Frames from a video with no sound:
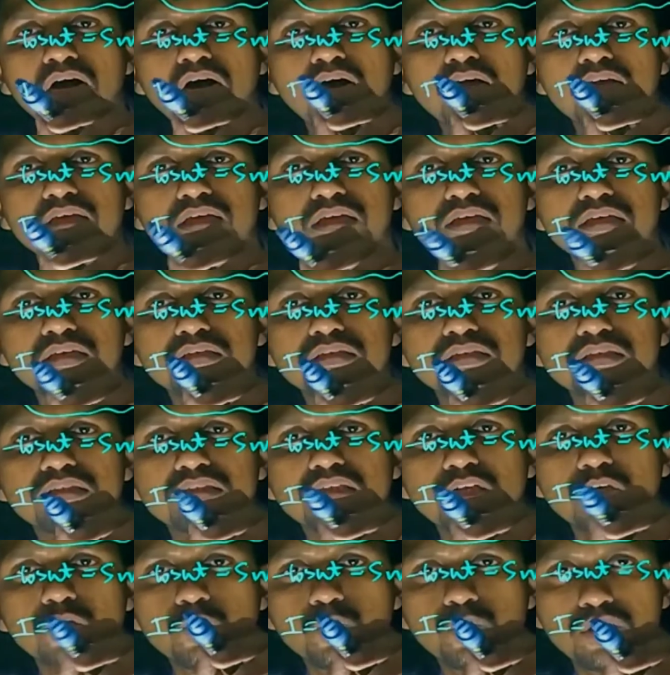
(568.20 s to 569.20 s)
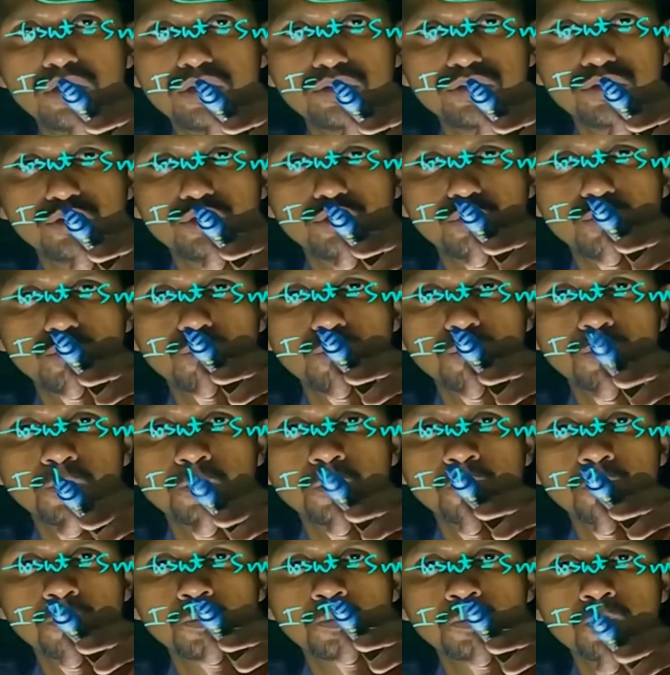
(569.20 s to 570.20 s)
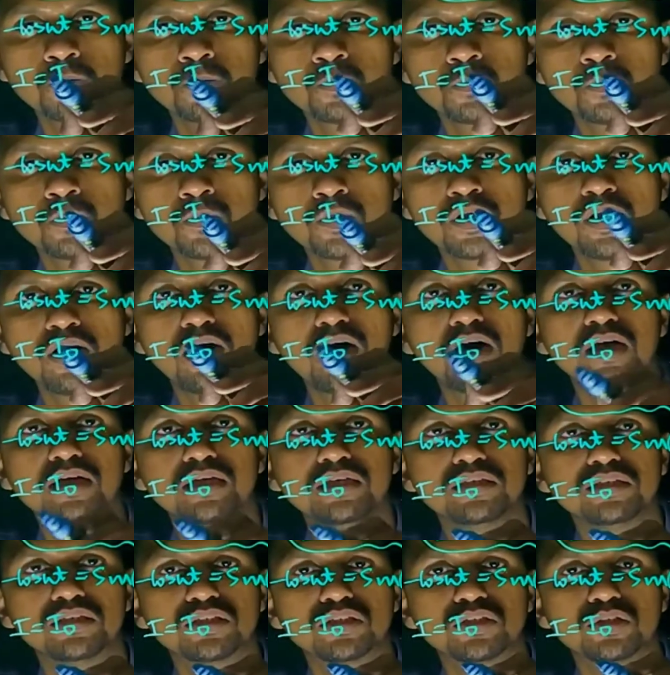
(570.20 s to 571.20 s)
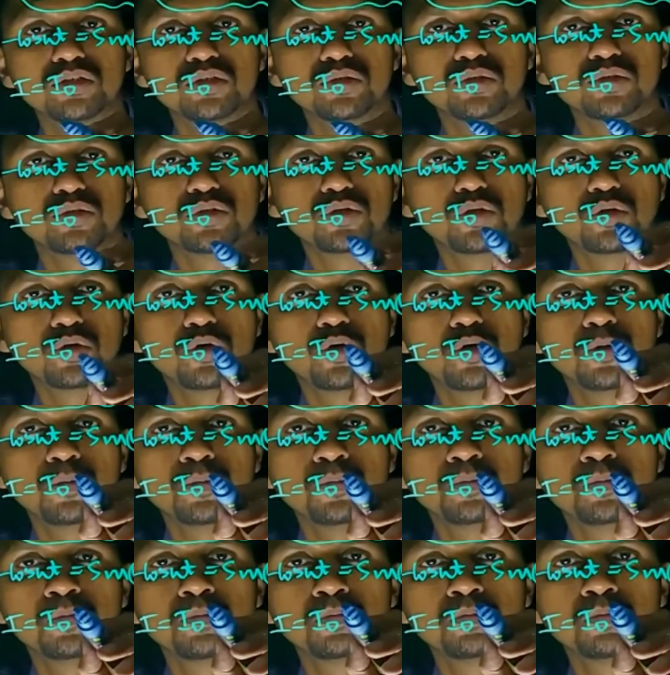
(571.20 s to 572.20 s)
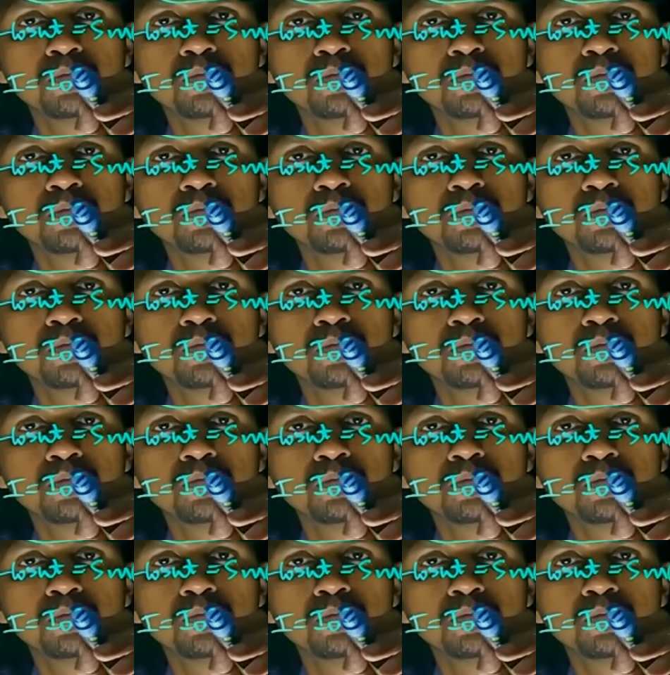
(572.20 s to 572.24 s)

I is equal to I0